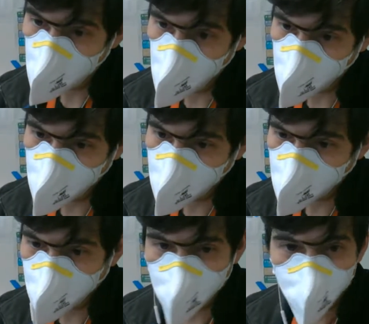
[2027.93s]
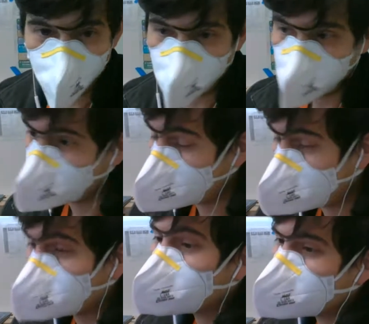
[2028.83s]
Come on. I
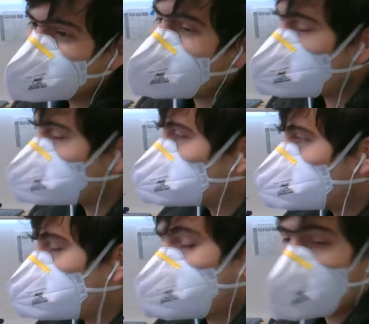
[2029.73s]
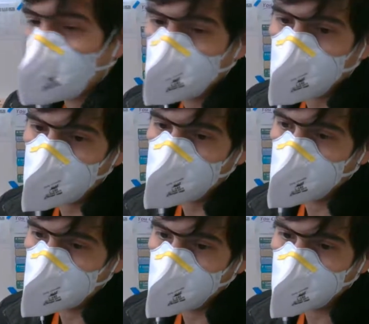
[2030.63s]
guess it's the same groups as before, so I should
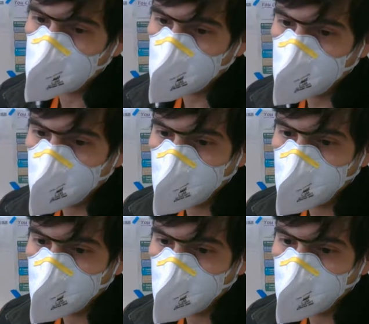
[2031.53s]
expect this.